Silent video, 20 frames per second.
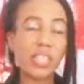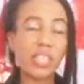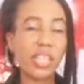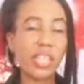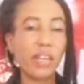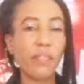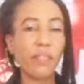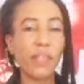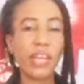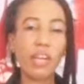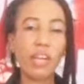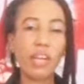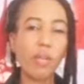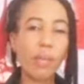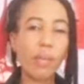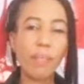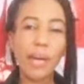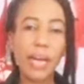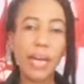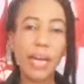So she can find
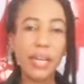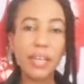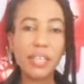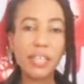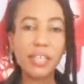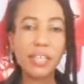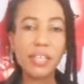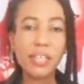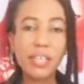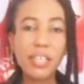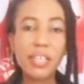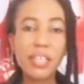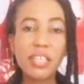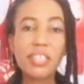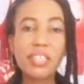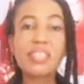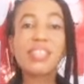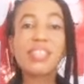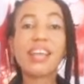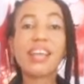her way back.
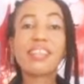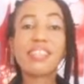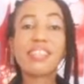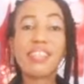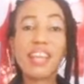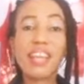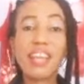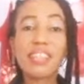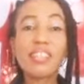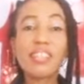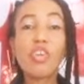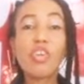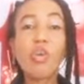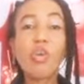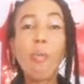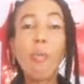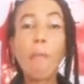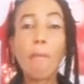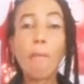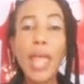This guy said,
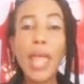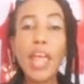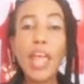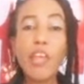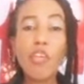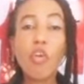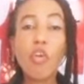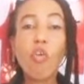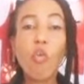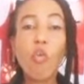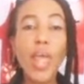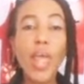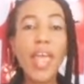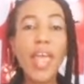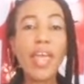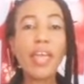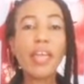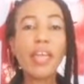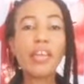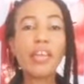pay your
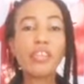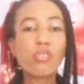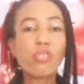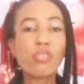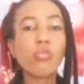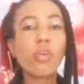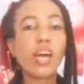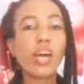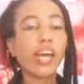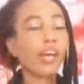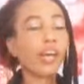way to